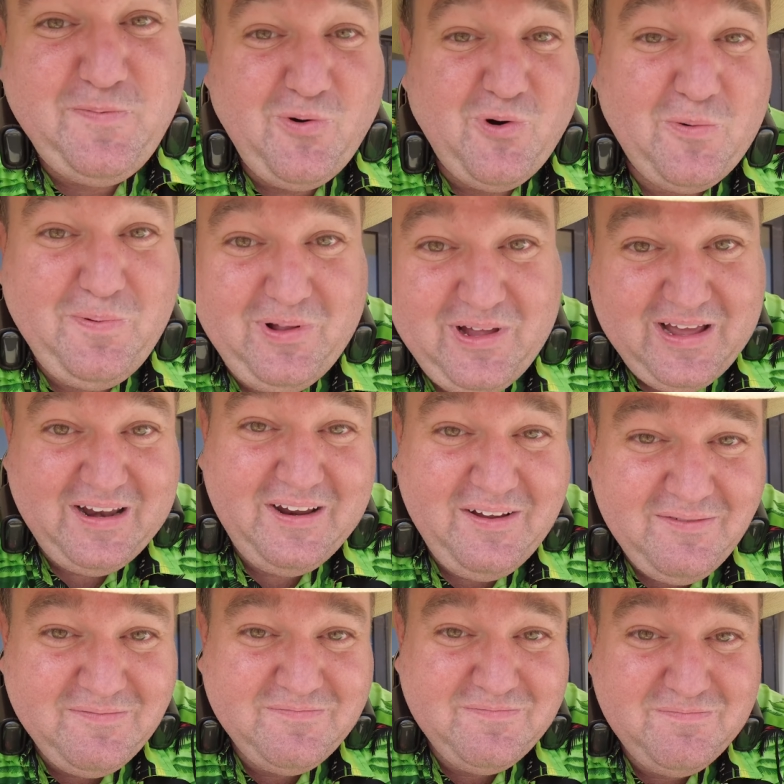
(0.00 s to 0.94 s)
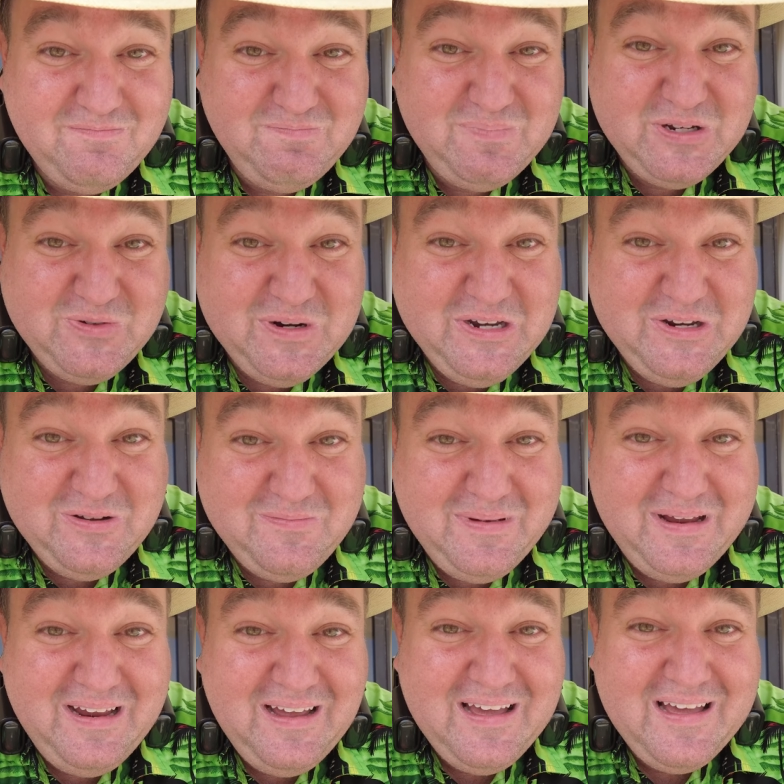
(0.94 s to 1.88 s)
poor planning between you and
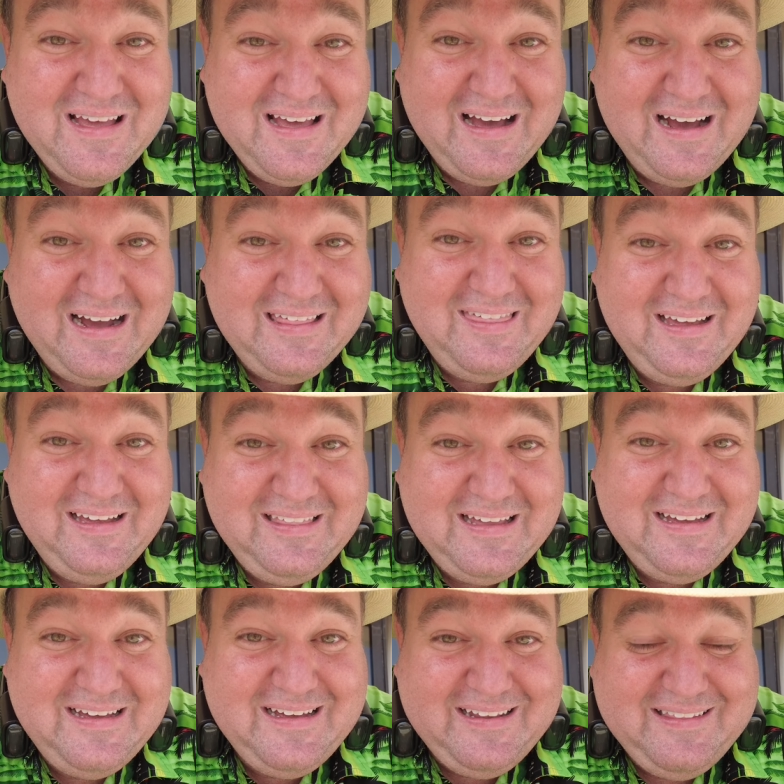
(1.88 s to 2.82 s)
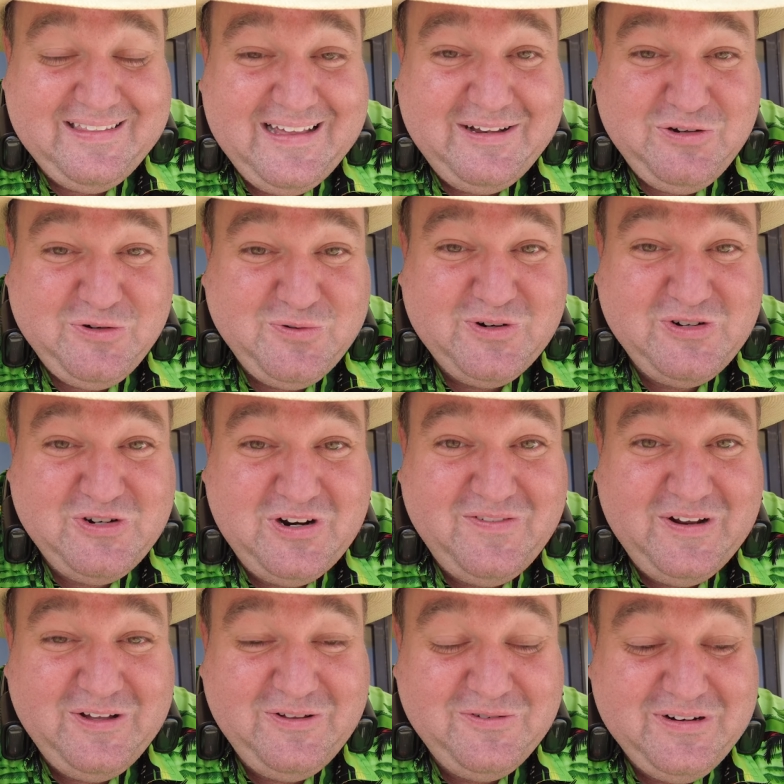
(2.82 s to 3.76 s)
me. I think that that tour should
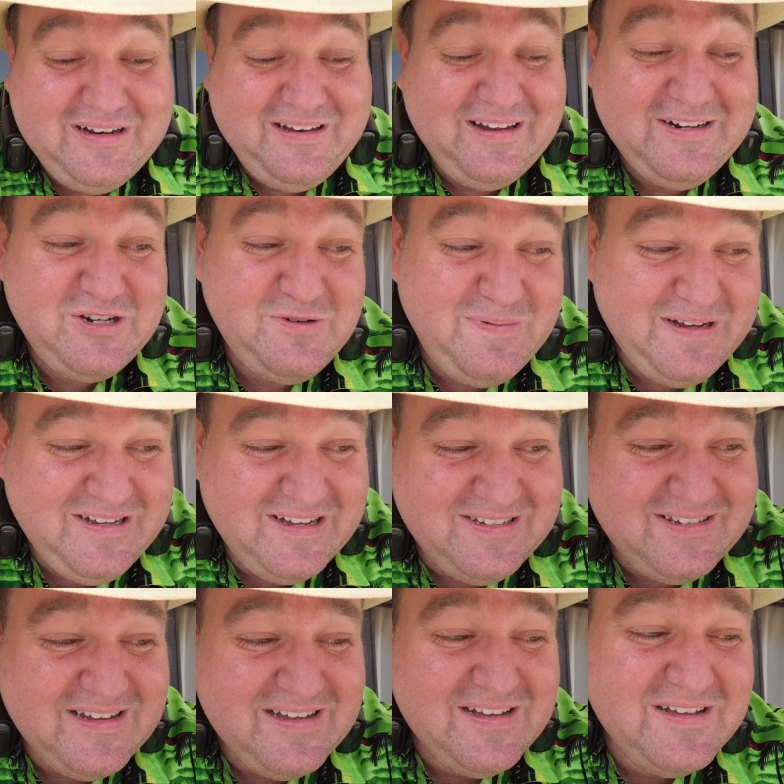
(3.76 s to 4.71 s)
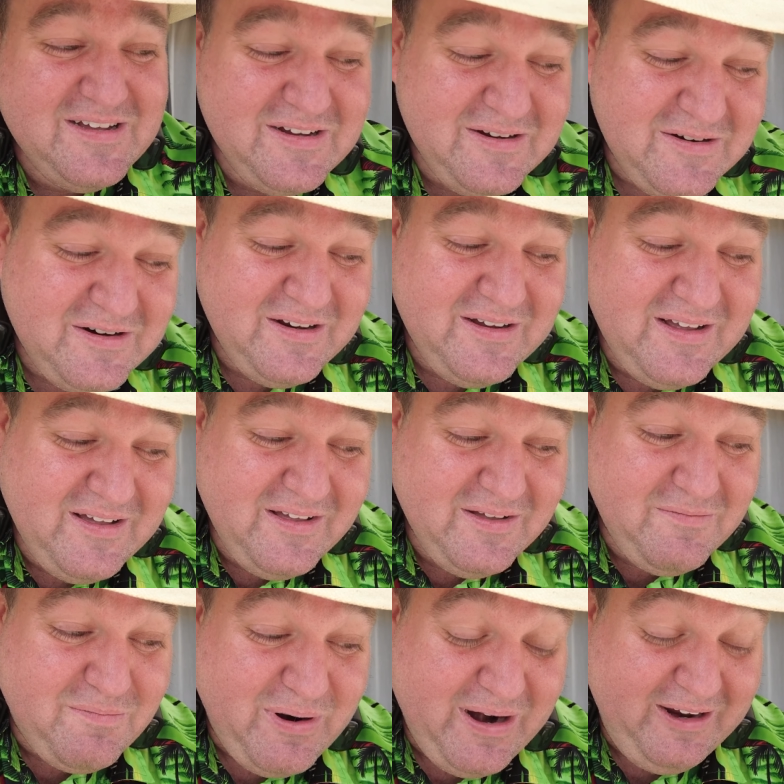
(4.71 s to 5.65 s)
have included lunch because
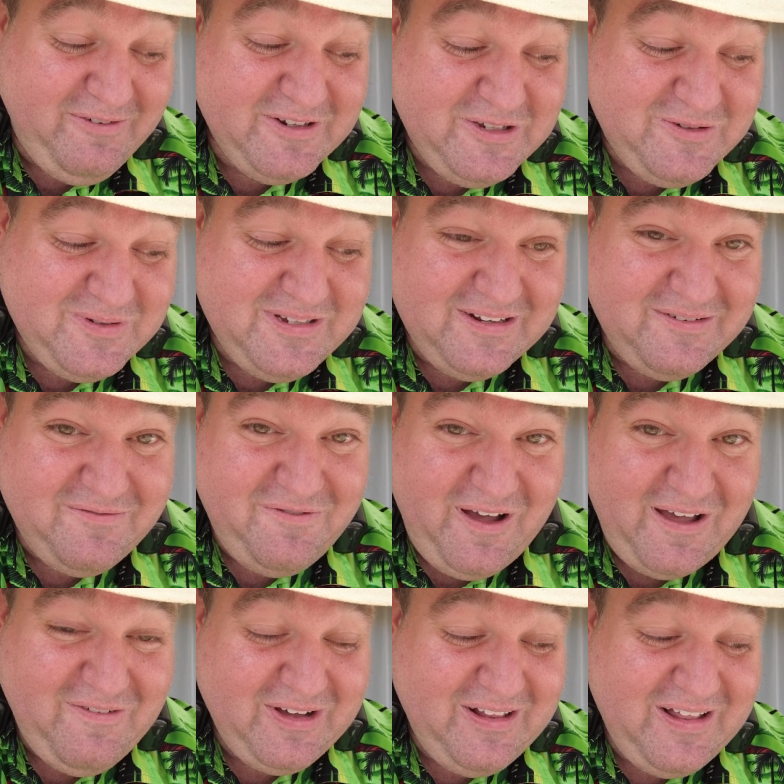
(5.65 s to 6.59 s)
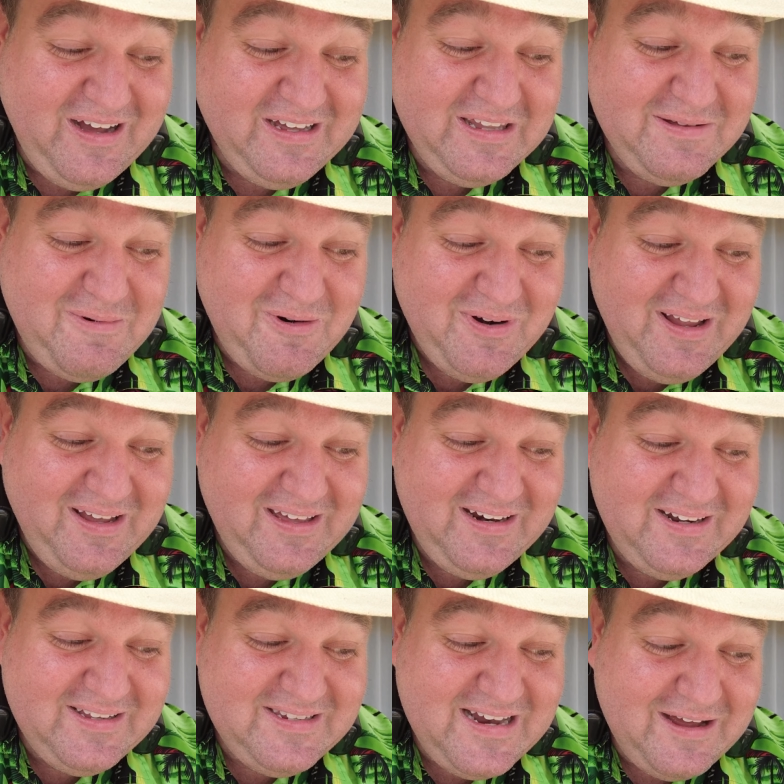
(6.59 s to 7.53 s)
breakfast was at five o'clock in the morning,
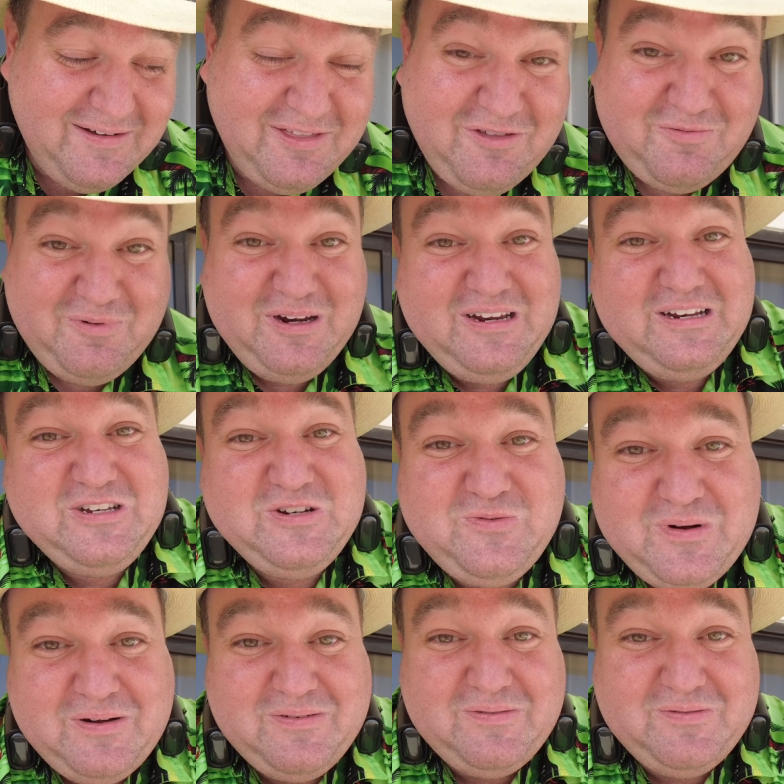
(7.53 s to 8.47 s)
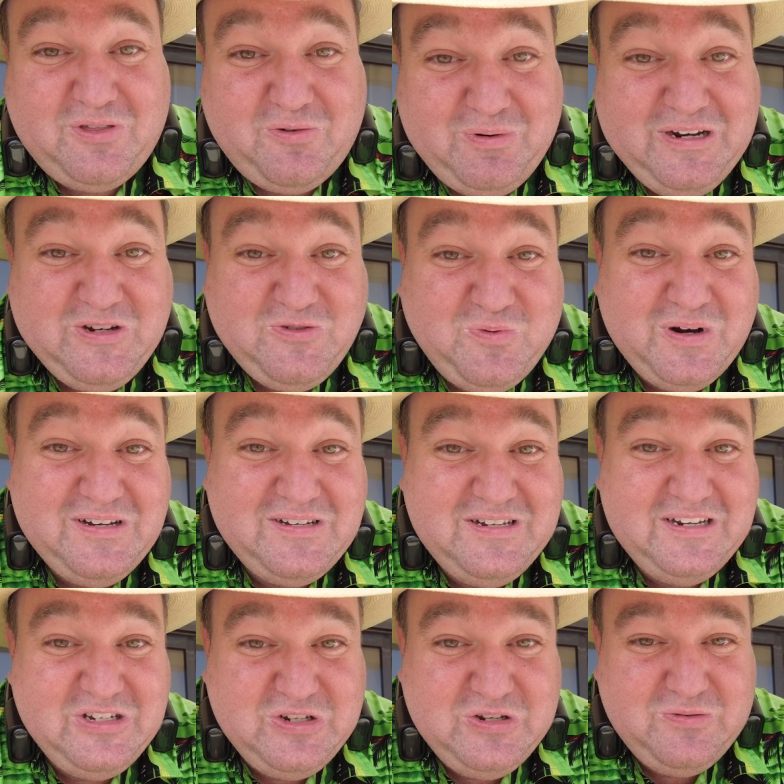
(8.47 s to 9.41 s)
and it's now three tw- three
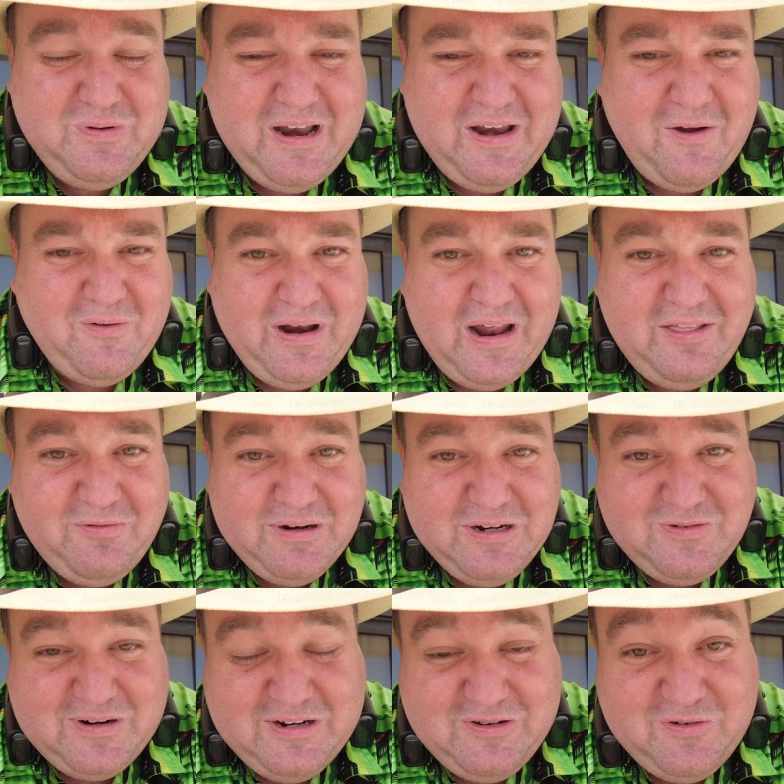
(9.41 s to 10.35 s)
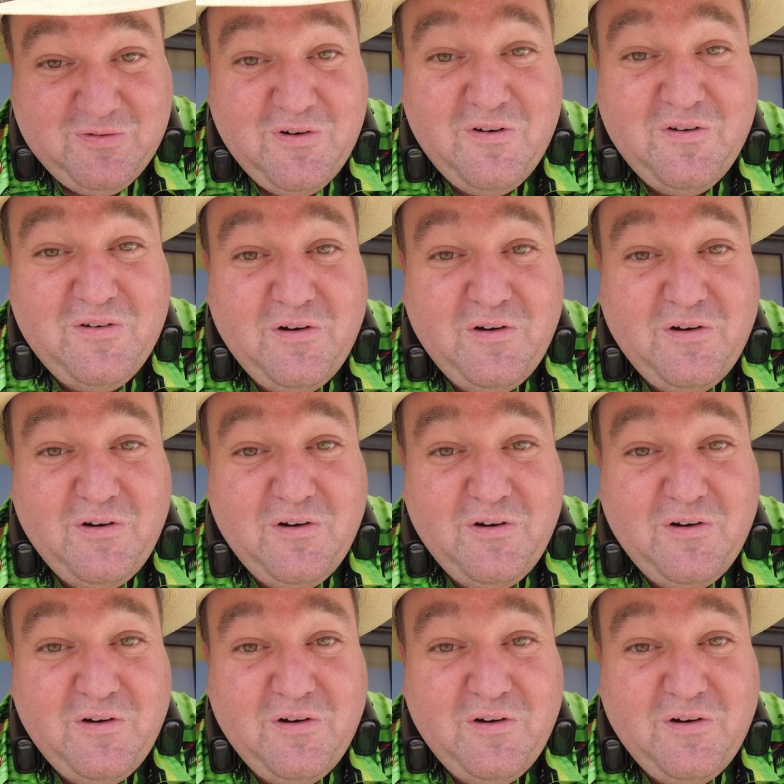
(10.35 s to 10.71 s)
twenty two. No, not three twenty two.